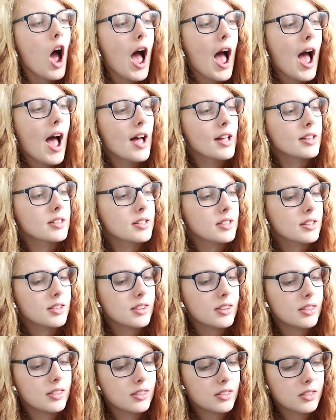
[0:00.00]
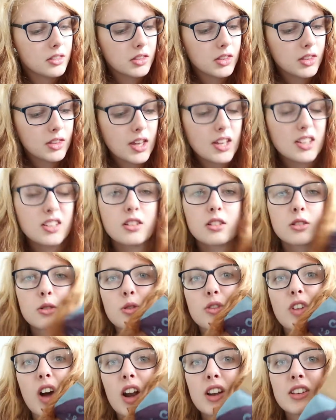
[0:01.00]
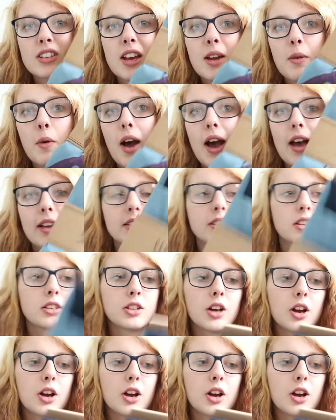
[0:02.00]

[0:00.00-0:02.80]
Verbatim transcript: and these are the sort of colours he wears,